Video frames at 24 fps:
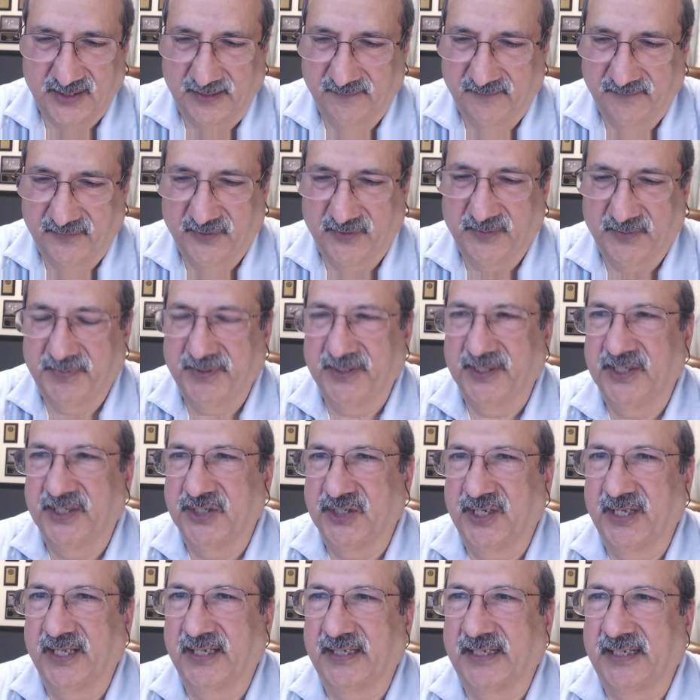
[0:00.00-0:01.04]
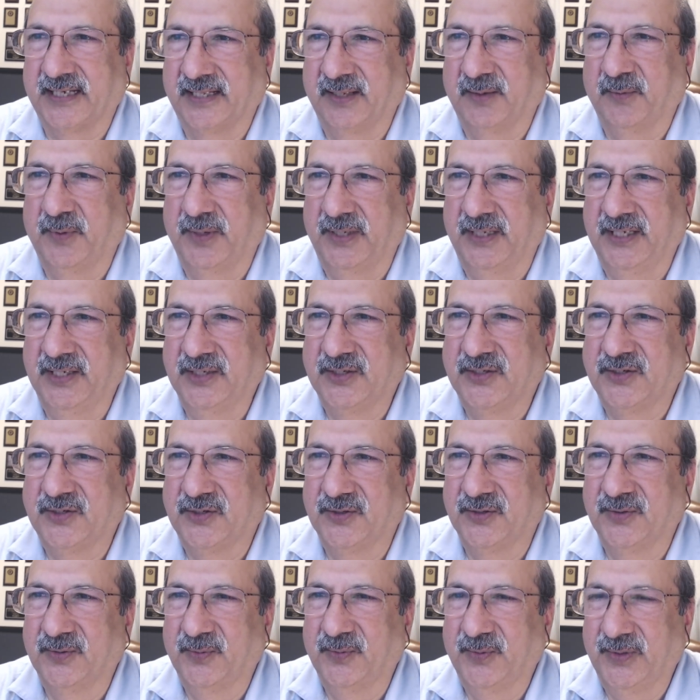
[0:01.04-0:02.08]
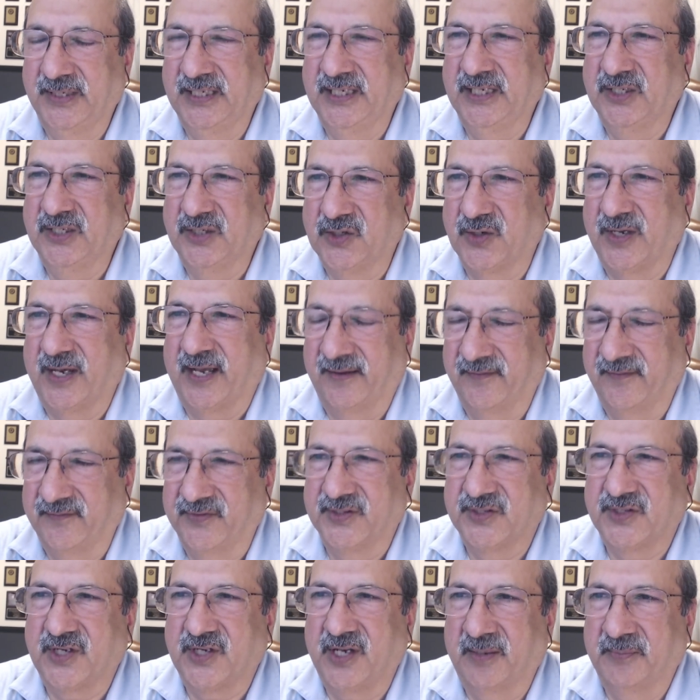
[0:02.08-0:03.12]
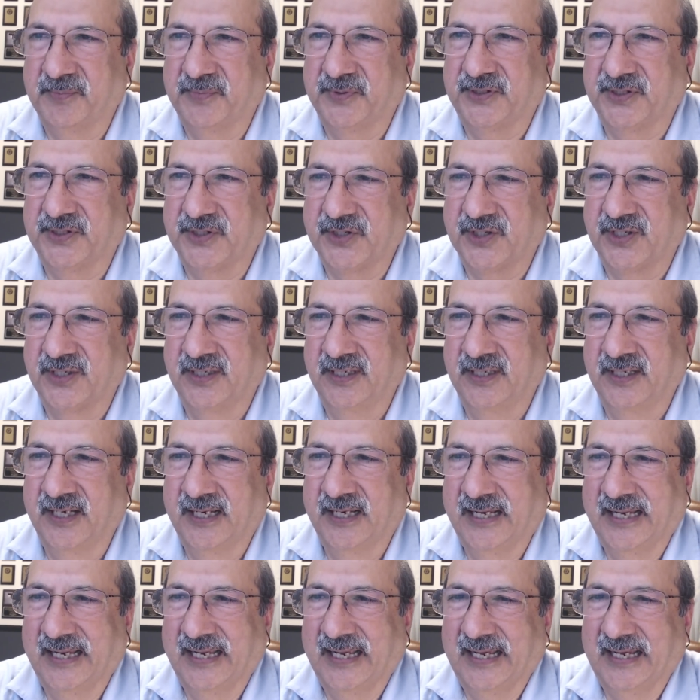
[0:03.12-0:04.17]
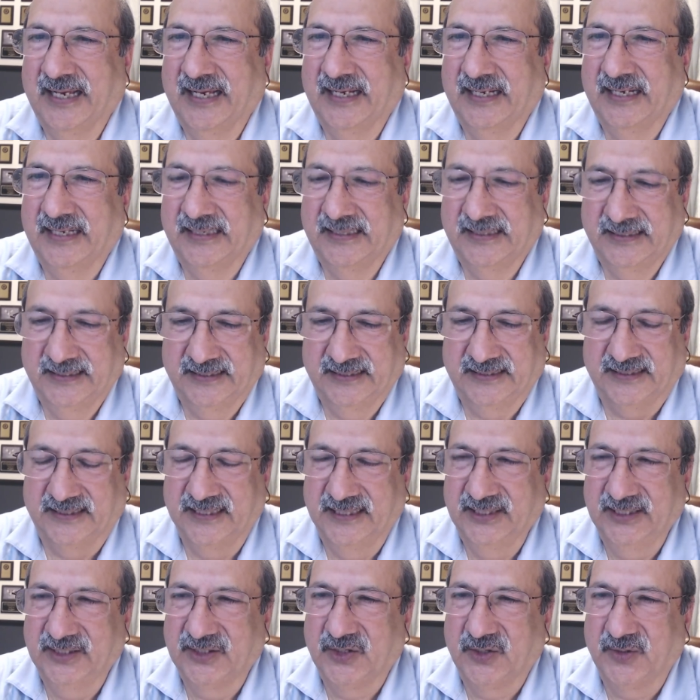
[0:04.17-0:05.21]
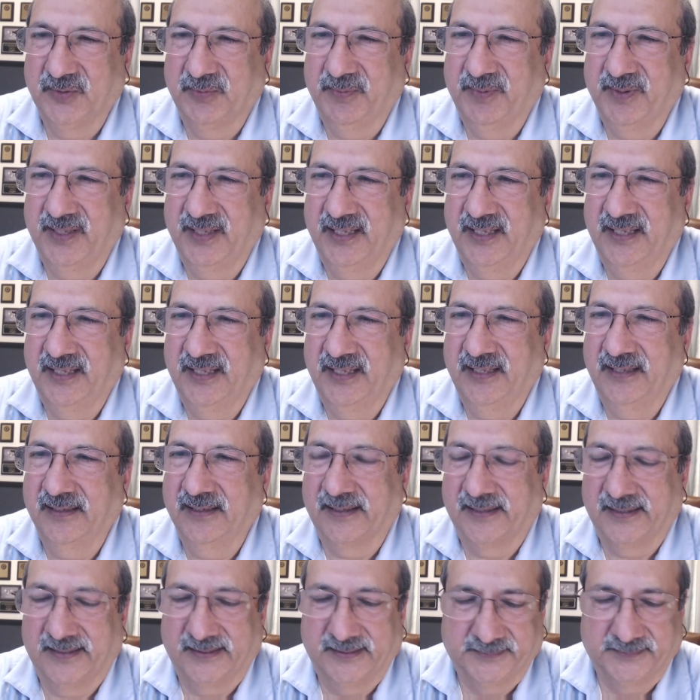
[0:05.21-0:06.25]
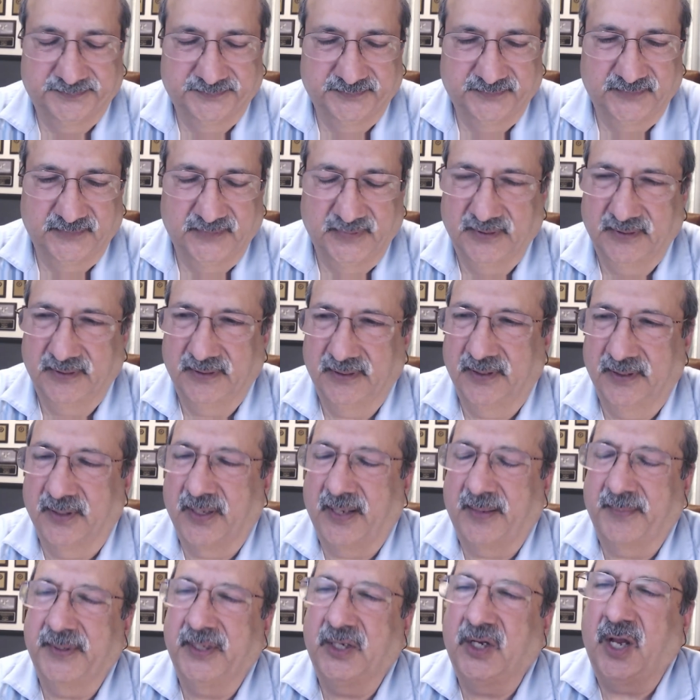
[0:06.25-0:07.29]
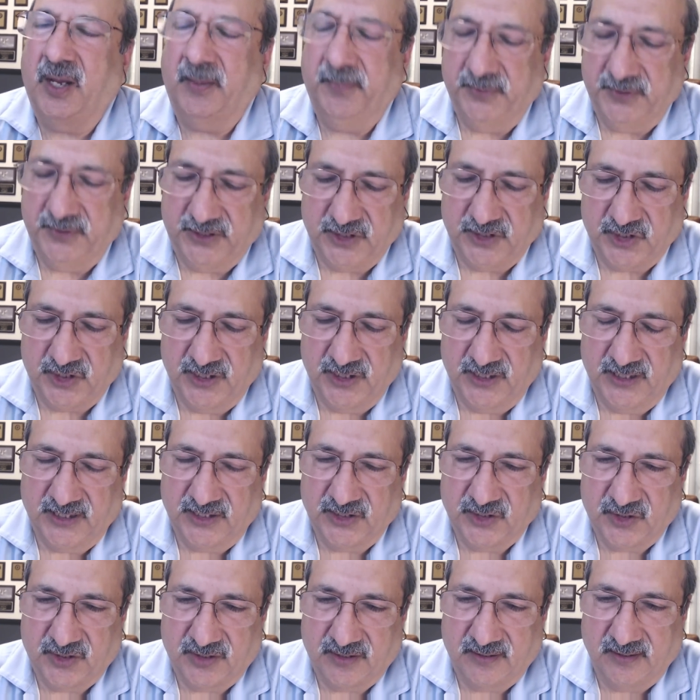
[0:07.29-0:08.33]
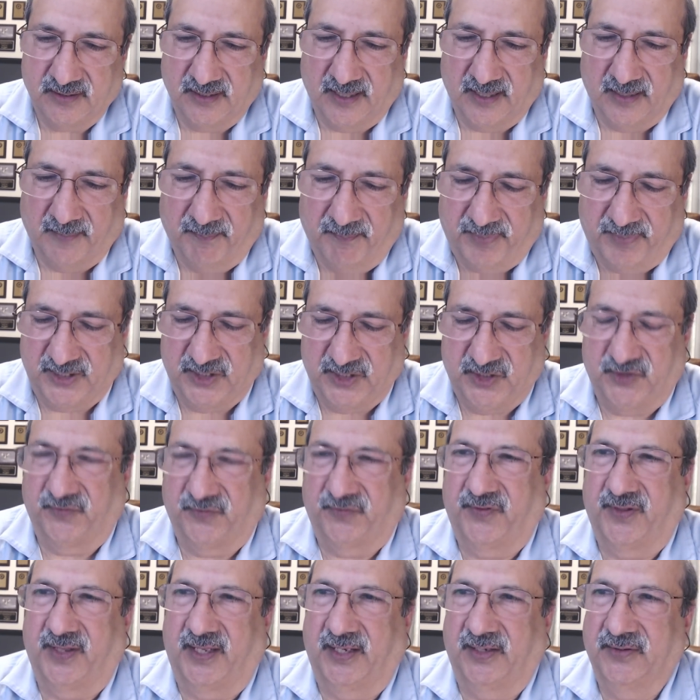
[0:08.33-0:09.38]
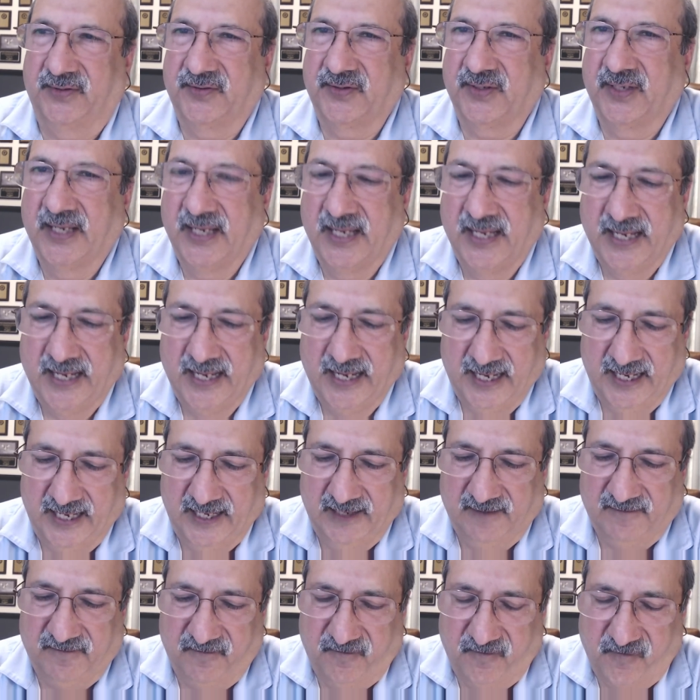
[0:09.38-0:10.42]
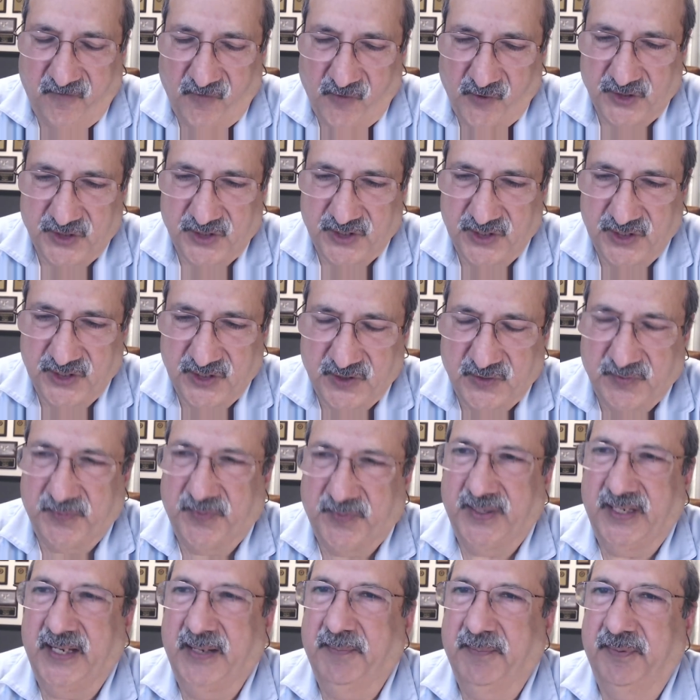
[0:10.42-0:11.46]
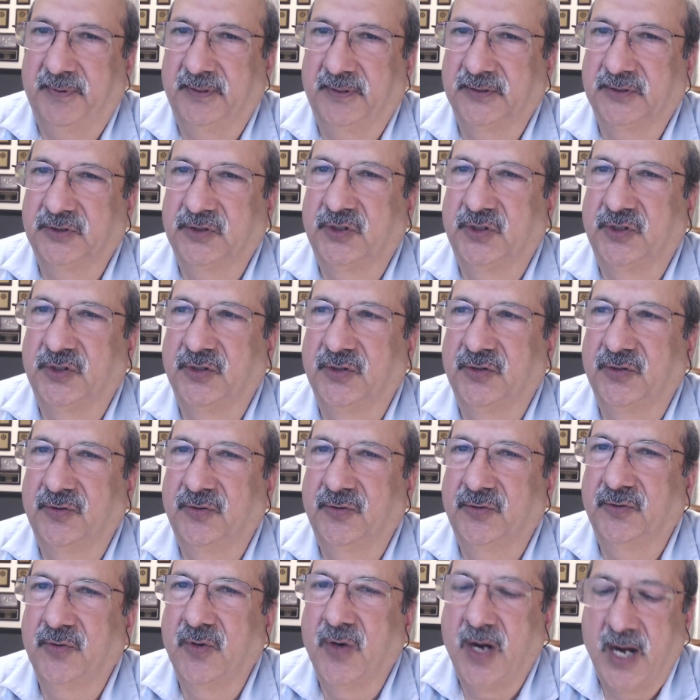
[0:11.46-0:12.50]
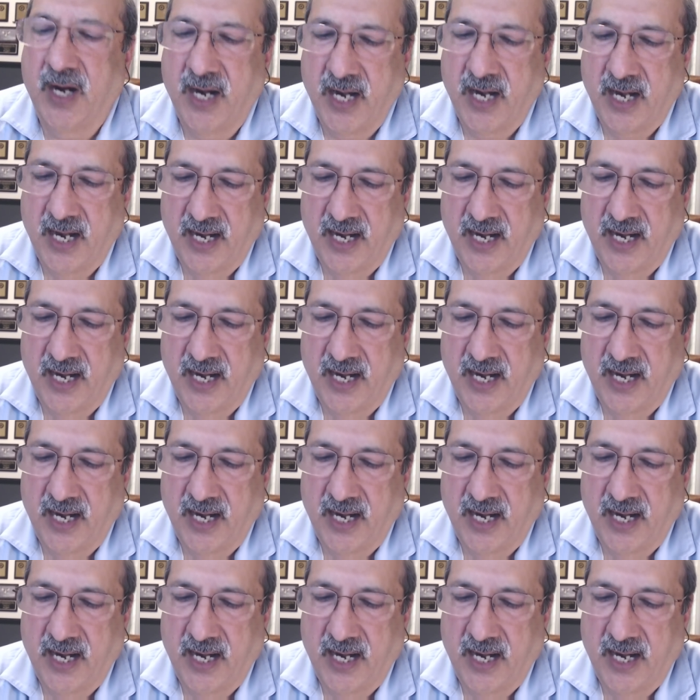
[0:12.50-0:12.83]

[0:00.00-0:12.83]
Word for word: it's time for the purge yet. I think we need to we need to have this competition. Uh, it needs to be. Uh, you know, I mean, competition does a bunch of things. It forces people to